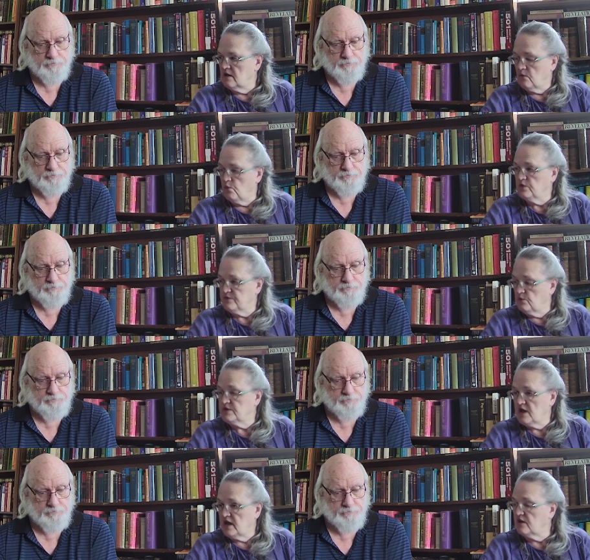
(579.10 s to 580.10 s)
Speaker 1: We'll we'll
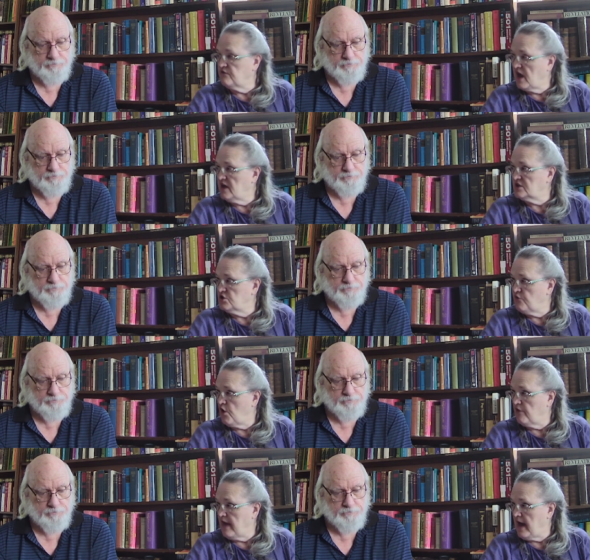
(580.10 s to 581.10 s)
take advantage of
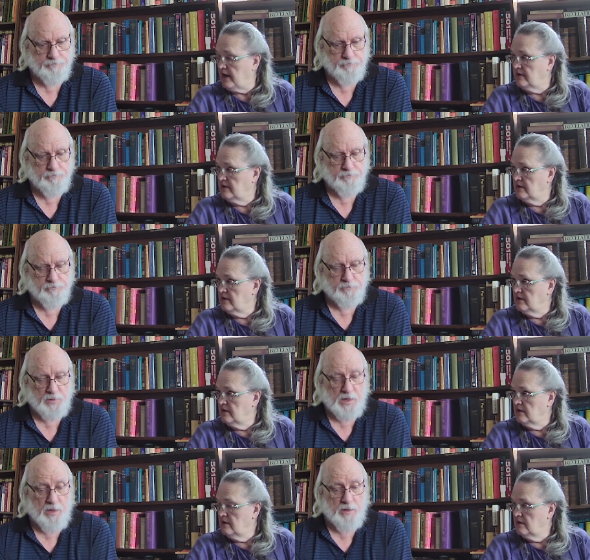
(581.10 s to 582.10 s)
all that.
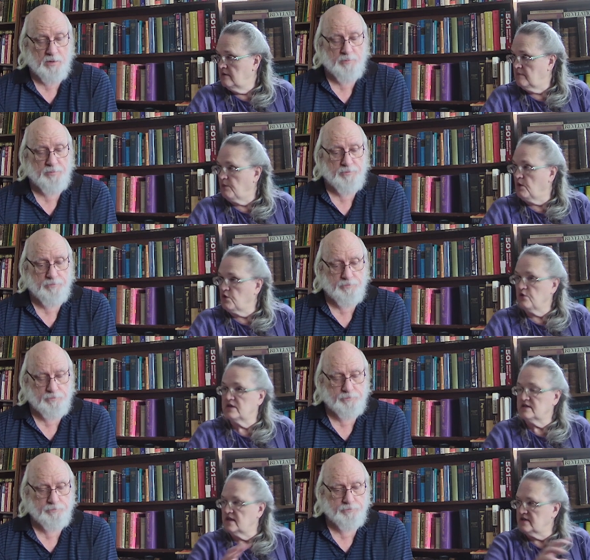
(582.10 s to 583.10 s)
But we'll
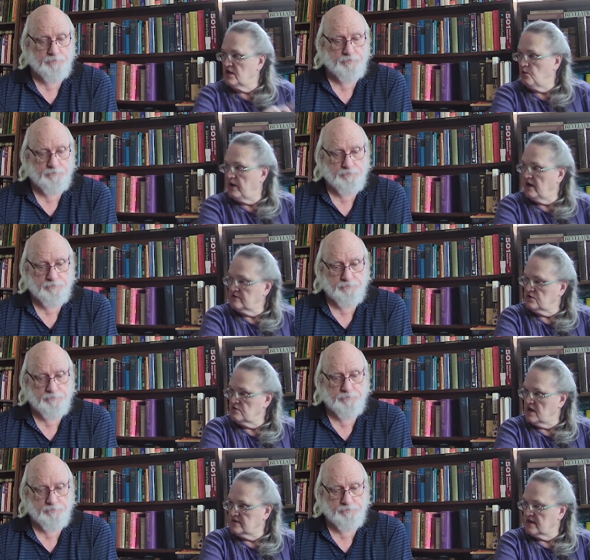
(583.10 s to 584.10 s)
criticize anyone else who
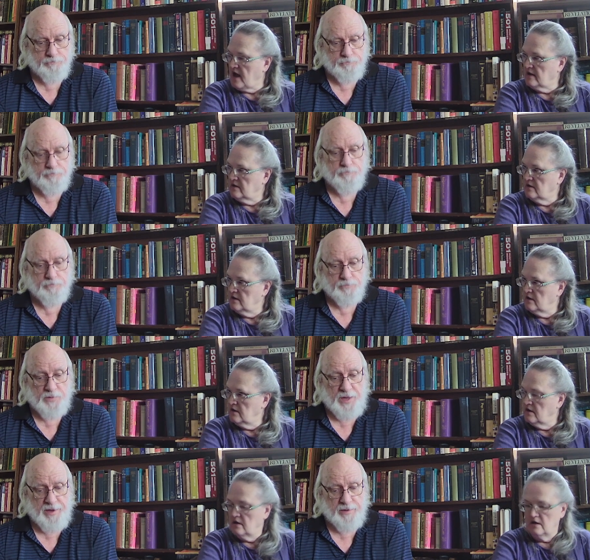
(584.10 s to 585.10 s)
does that.
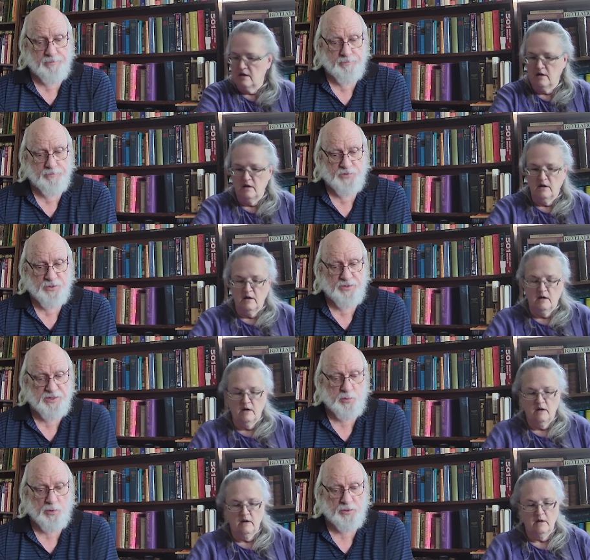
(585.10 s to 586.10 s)
Speaker 2: Yeah. So this
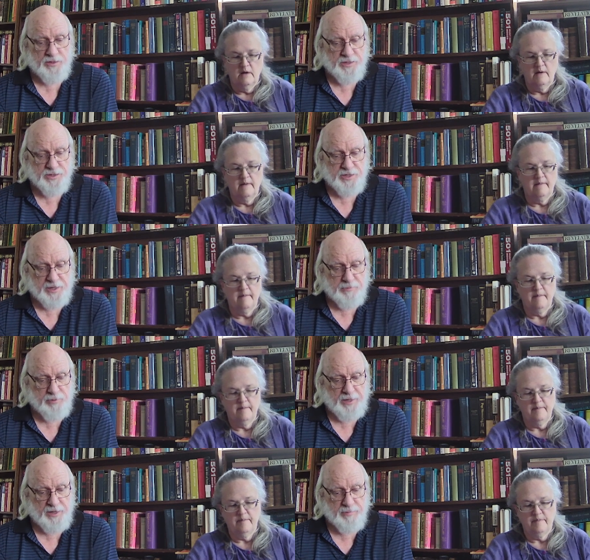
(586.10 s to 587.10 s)
worldliness they
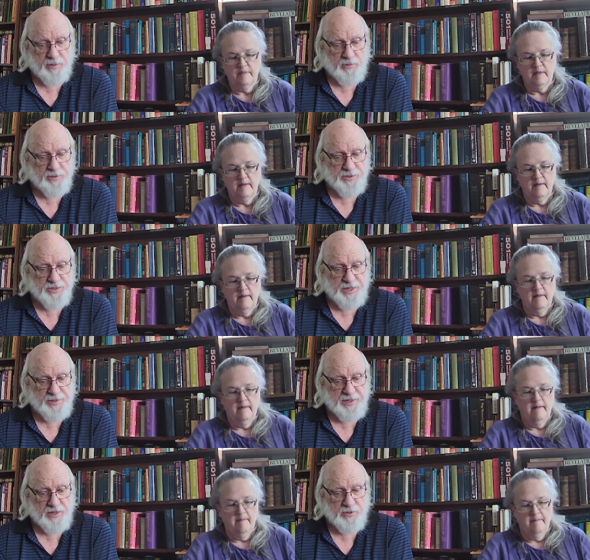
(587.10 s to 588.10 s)
complain about, well, there's
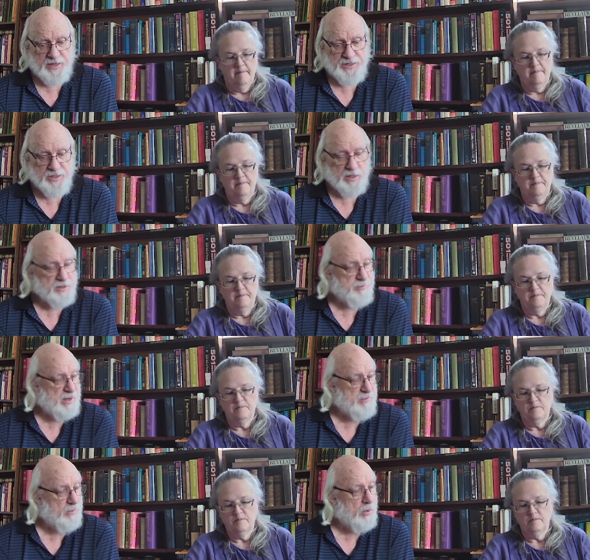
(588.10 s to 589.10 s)
nothing Christ talked
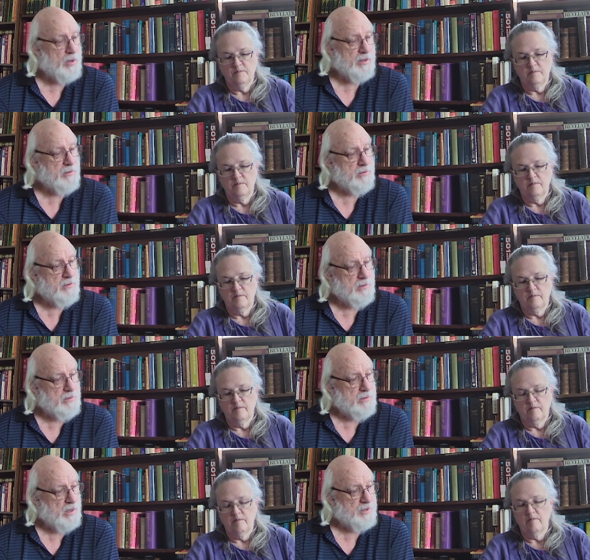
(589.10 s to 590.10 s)
about more
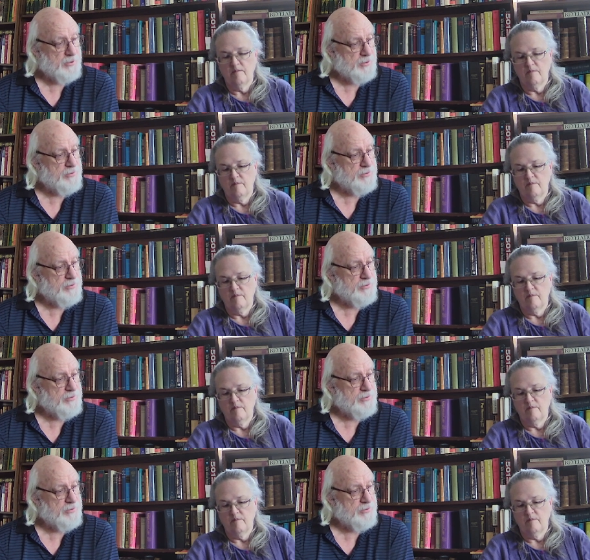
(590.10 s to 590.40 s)
on earth